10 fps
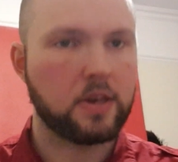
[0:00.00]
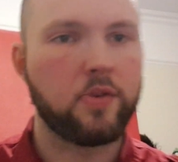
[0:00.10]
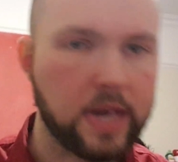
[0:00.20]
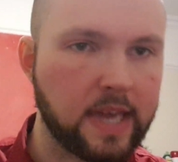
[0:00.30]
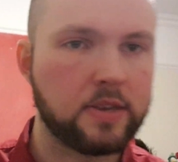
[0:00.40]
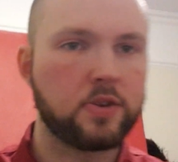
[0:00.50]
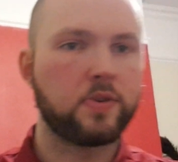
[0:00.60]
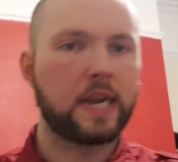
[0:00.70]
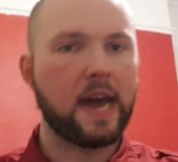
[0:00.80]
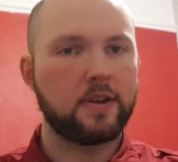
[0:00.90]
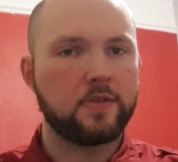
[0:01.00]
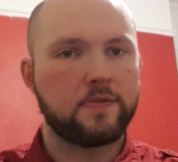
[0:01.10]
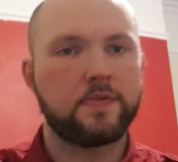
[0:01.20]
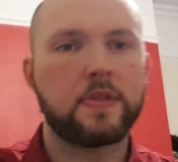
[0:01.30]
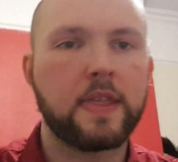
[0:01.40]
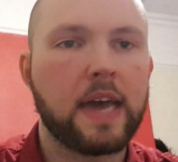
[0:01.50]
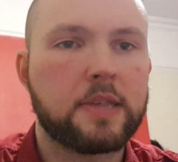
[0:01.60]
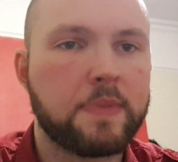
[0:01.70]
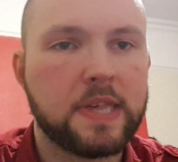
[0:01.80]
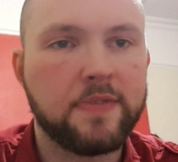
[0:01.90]
going into and out of that
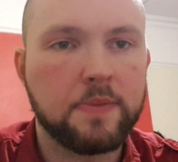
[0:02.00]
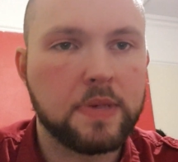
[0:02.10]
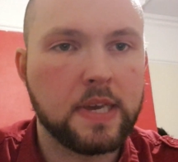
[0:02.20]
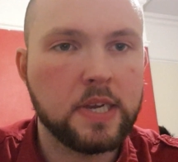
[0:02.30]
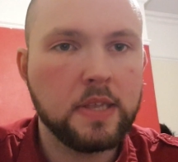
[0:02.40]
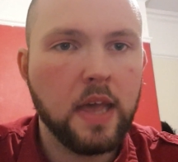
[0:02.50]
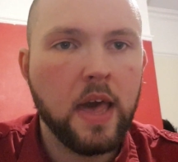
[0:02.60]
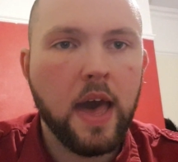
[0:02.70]
specific position.